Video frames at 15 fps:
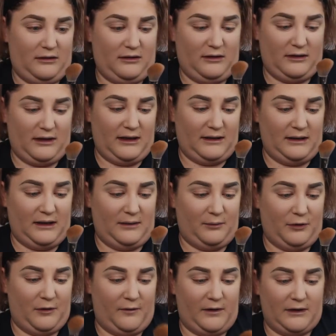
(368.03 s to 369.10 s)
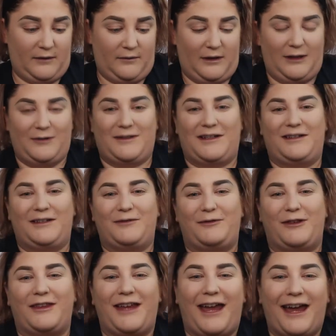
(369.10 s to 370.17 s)
Like I said in previous videos, I live with
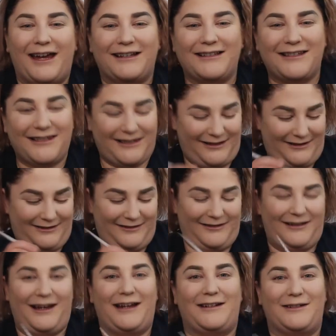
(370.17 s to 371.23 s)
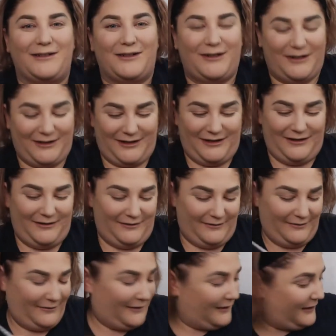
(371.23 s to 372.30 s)
cats and a
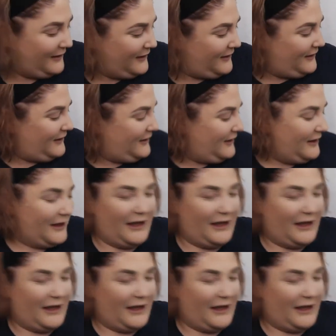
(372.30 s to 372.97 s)
dog.